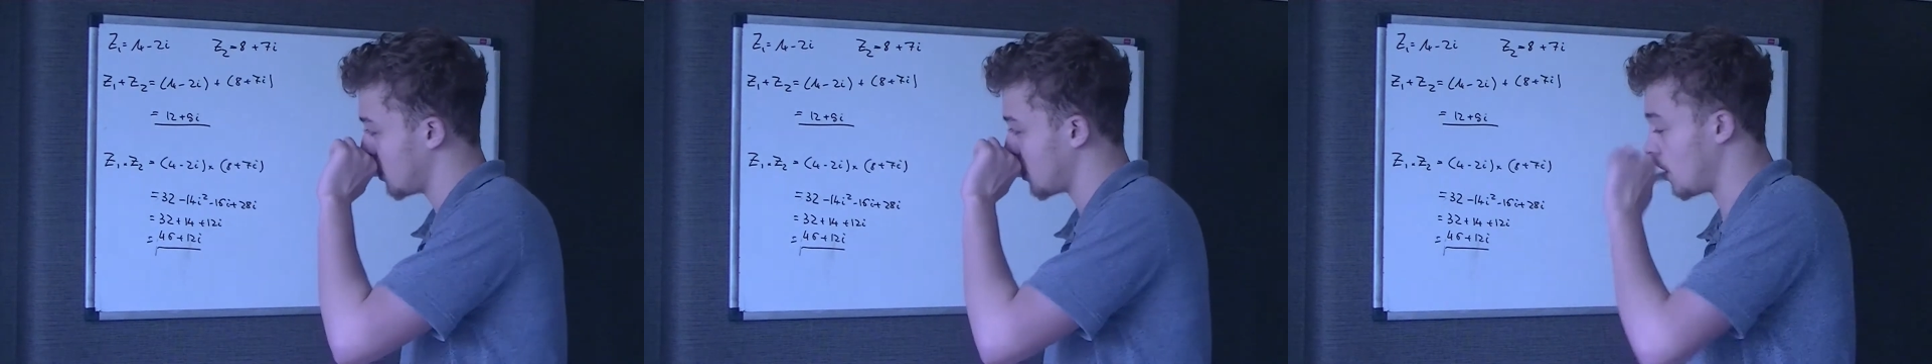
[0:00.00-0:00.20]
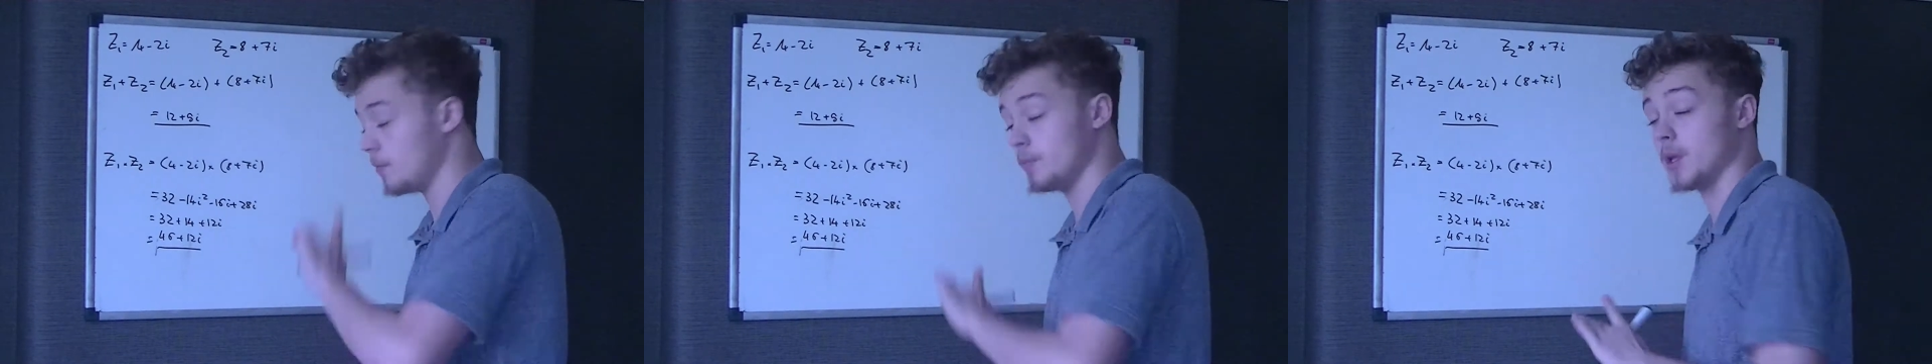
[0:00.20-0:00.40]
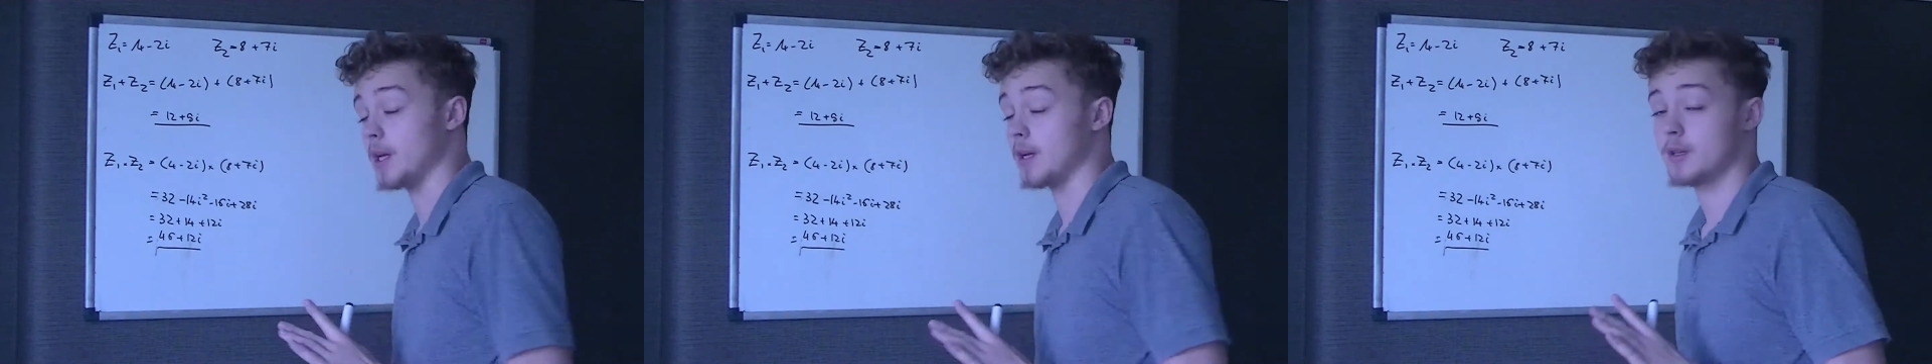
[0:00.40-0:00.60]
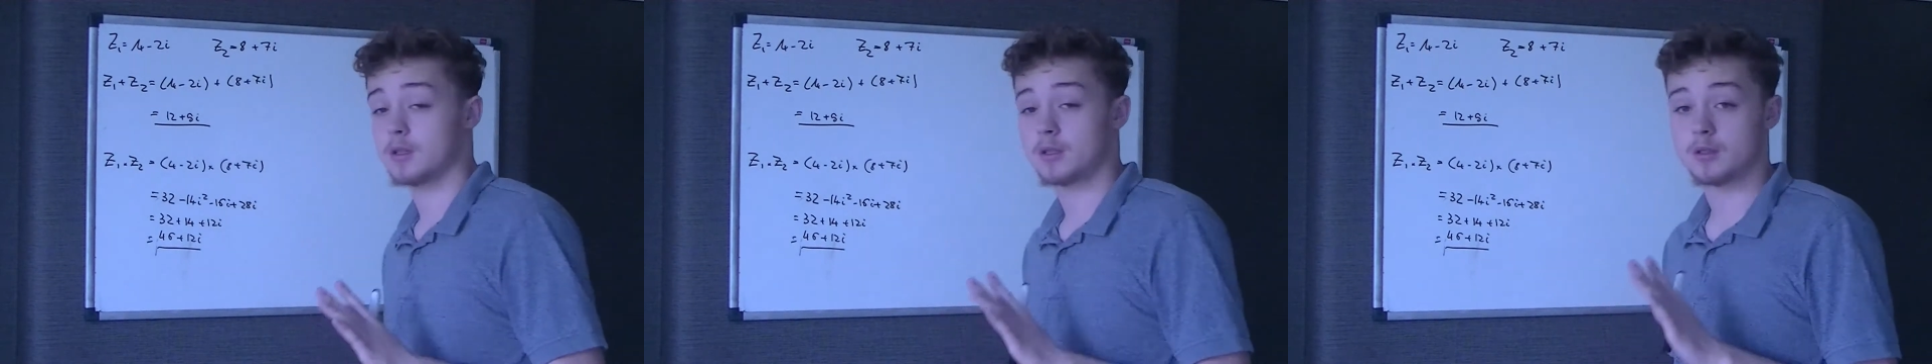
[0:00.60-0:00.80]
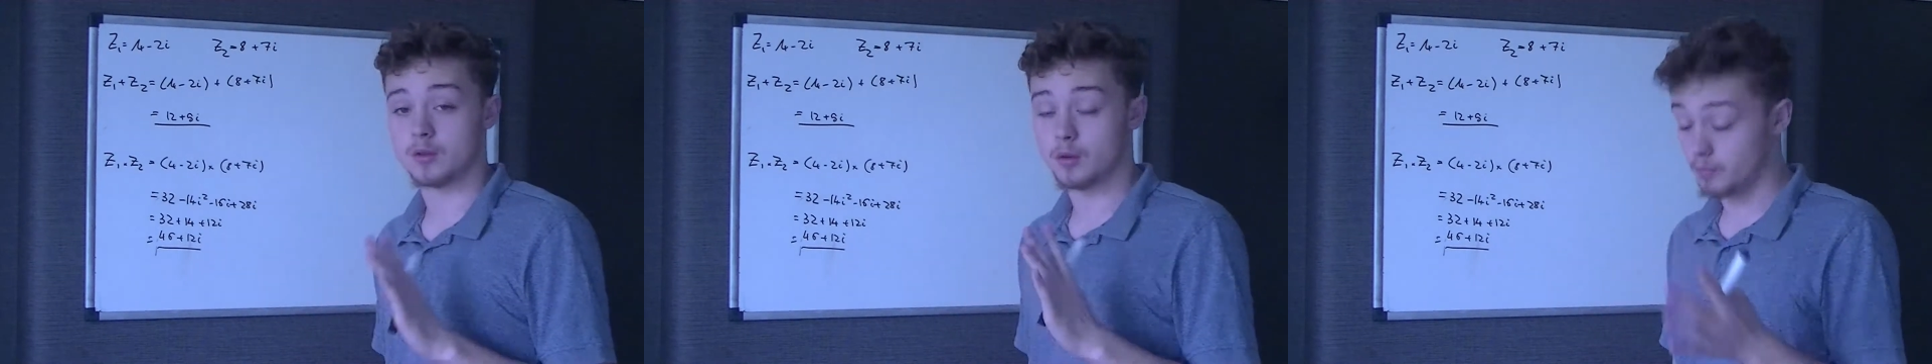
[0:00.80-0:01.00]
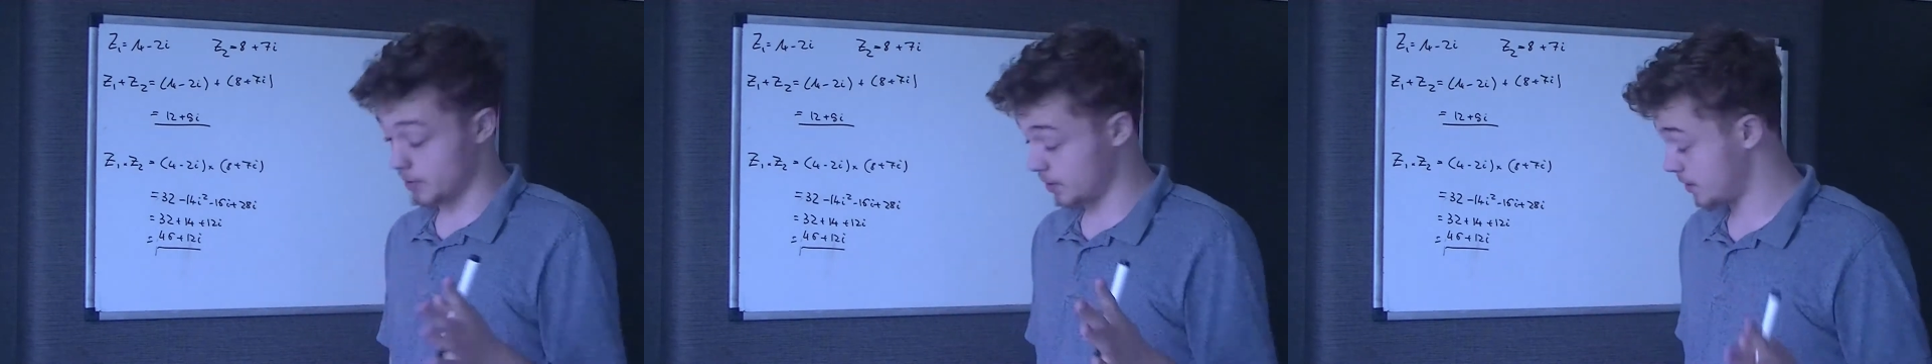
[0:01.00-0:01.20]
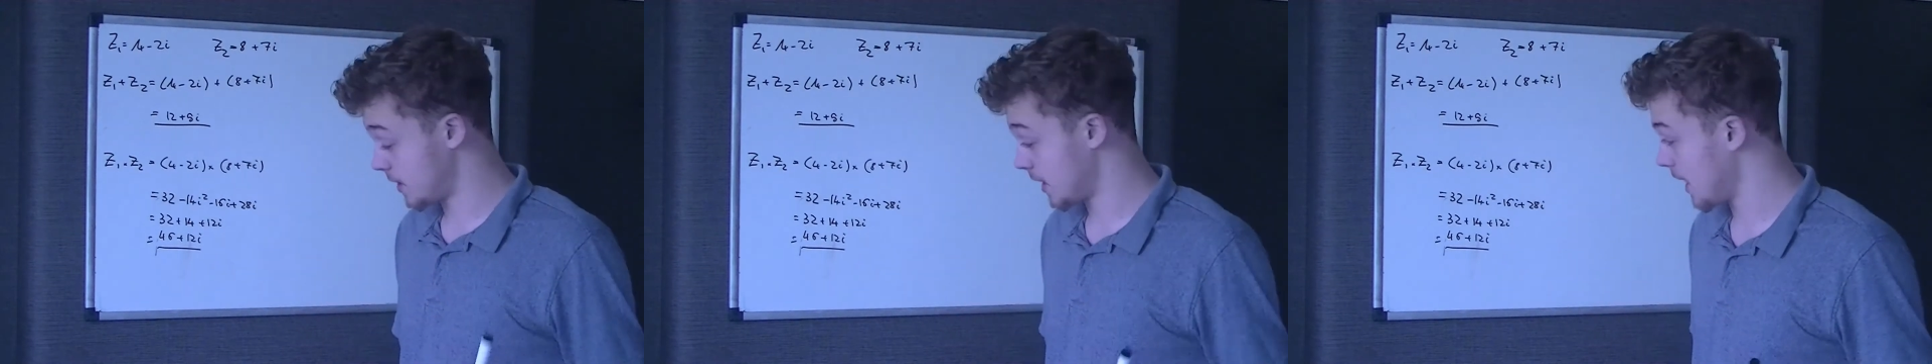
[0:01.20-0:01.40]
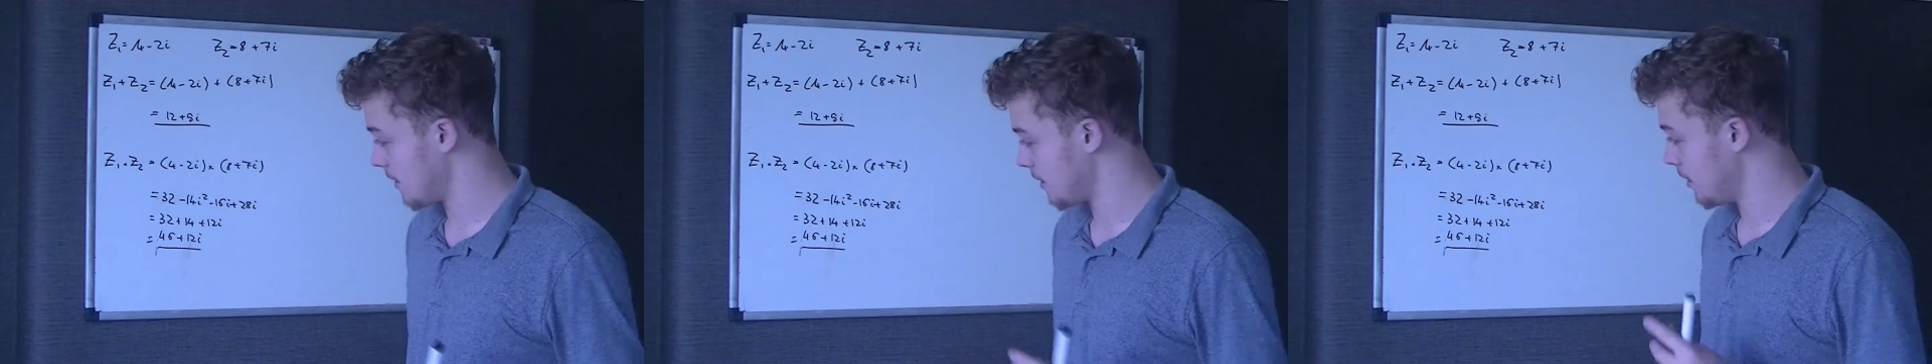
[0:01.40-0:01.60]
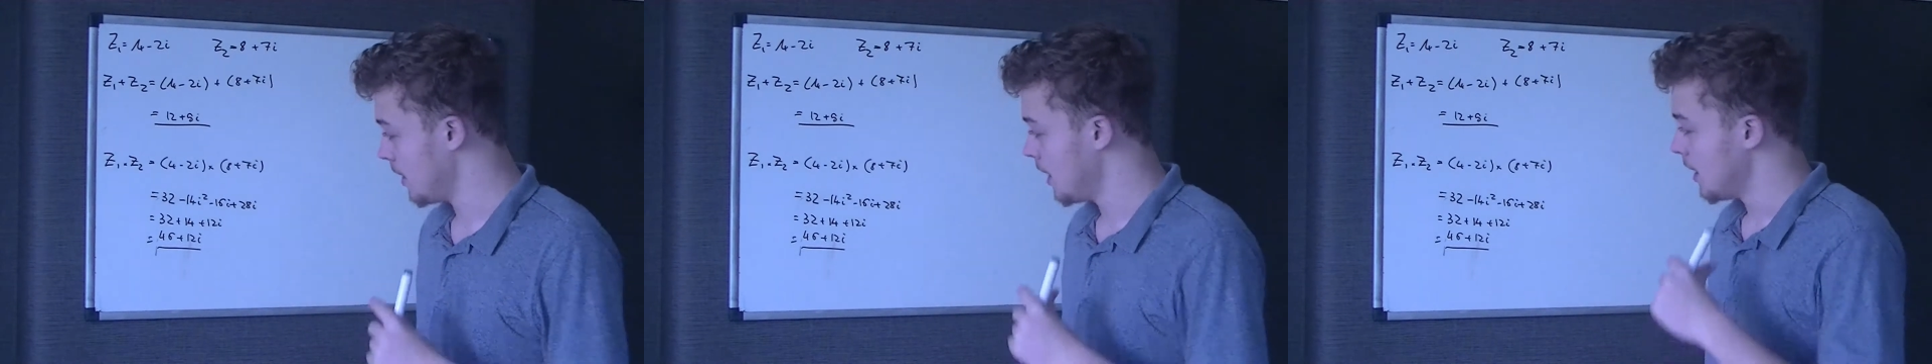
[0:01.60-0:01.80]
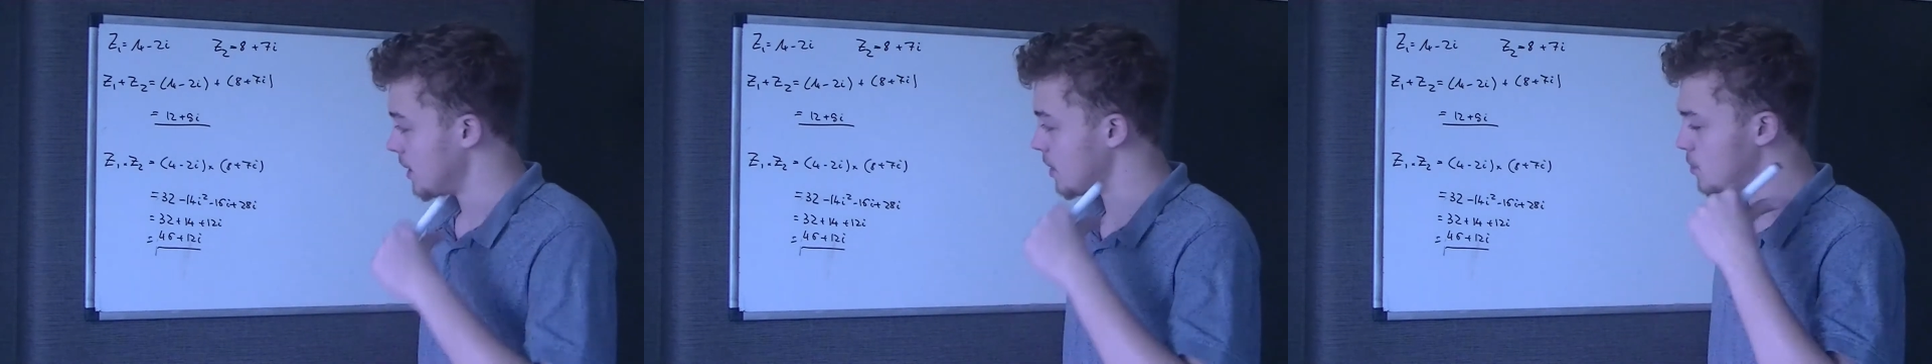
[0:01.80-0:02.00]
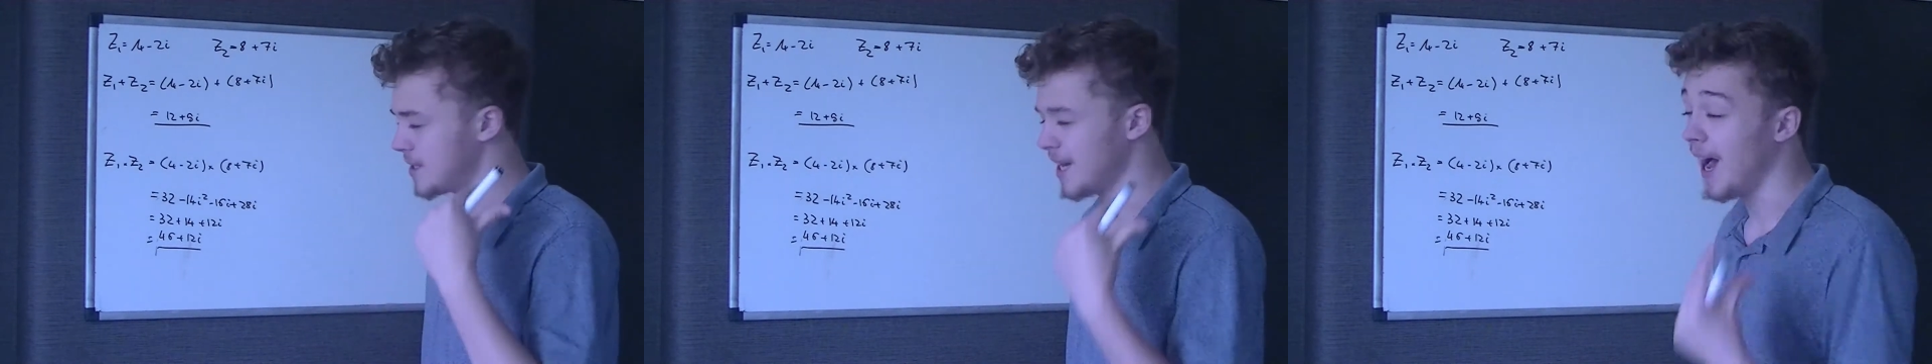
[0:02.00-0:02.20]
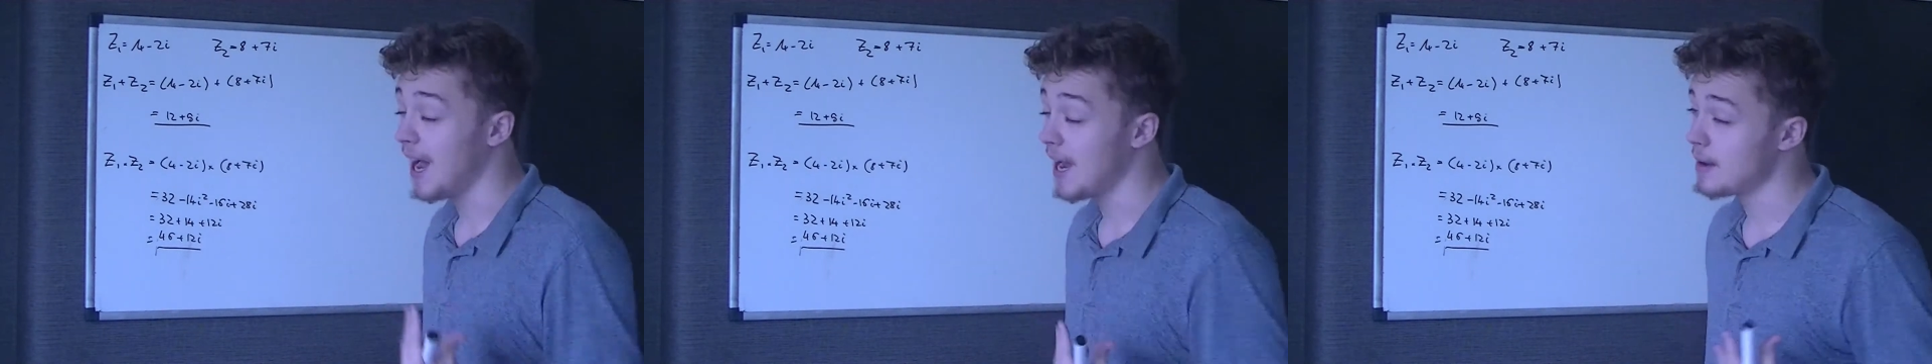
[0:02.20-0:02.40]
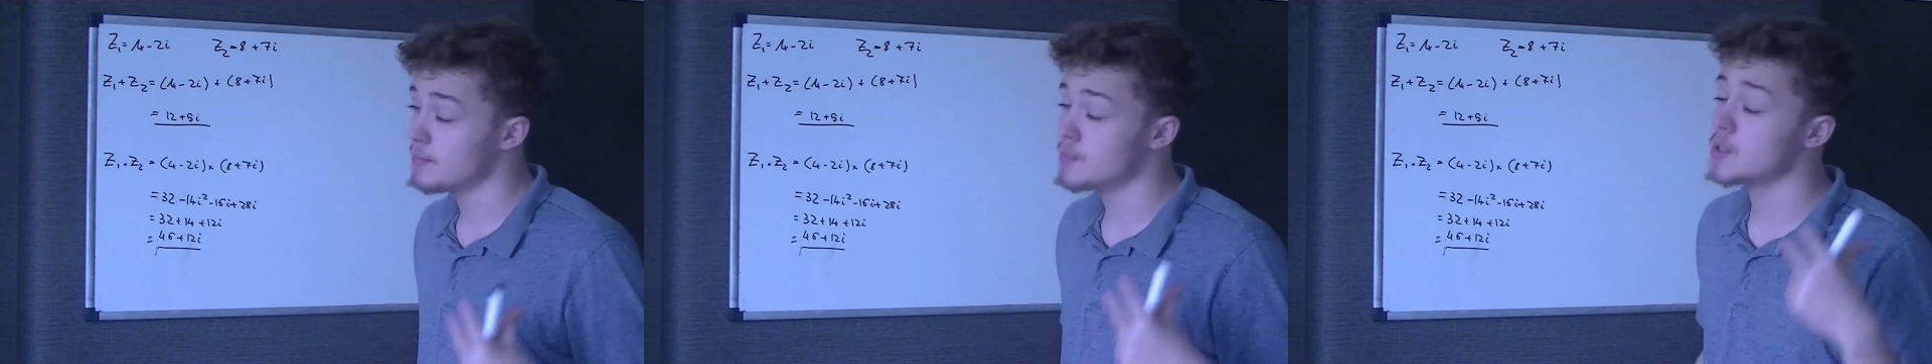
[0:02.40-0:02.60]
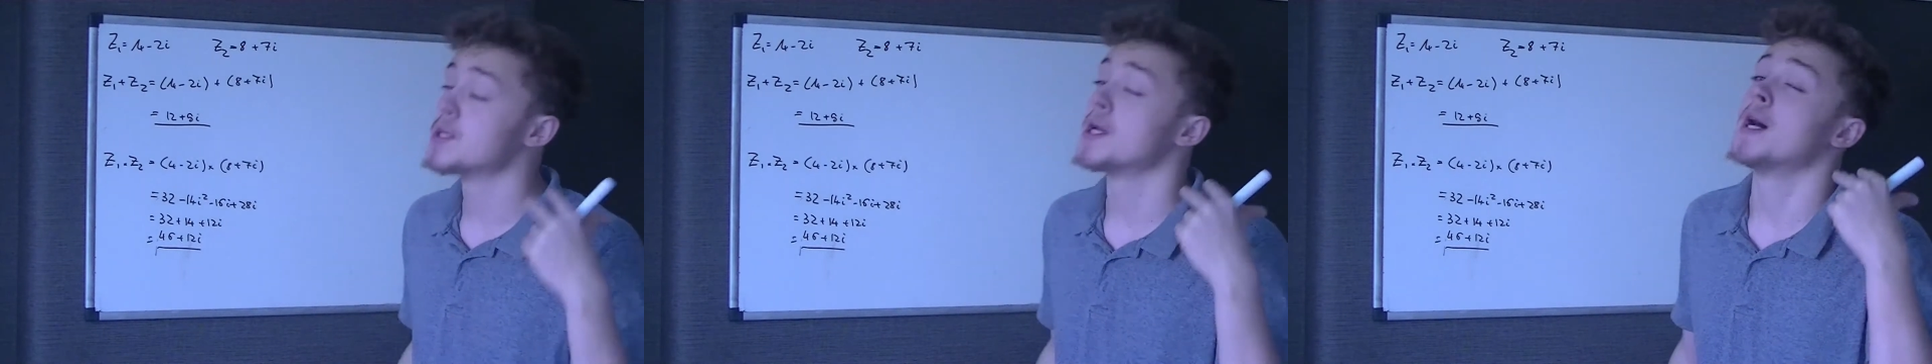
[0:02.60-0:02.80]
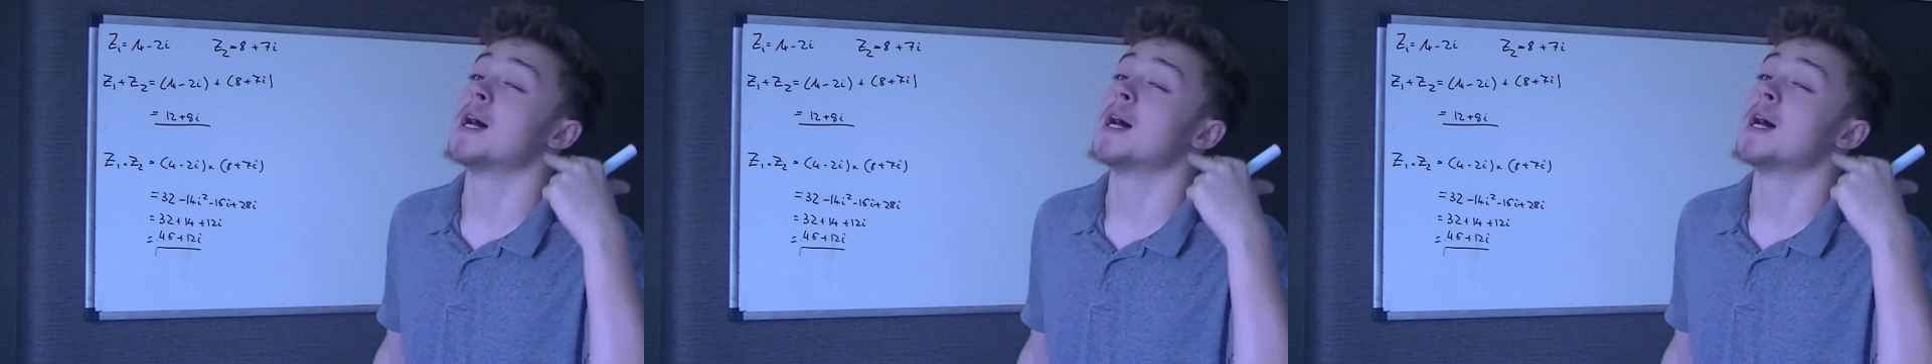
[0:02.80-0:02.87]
complex numbers together, you times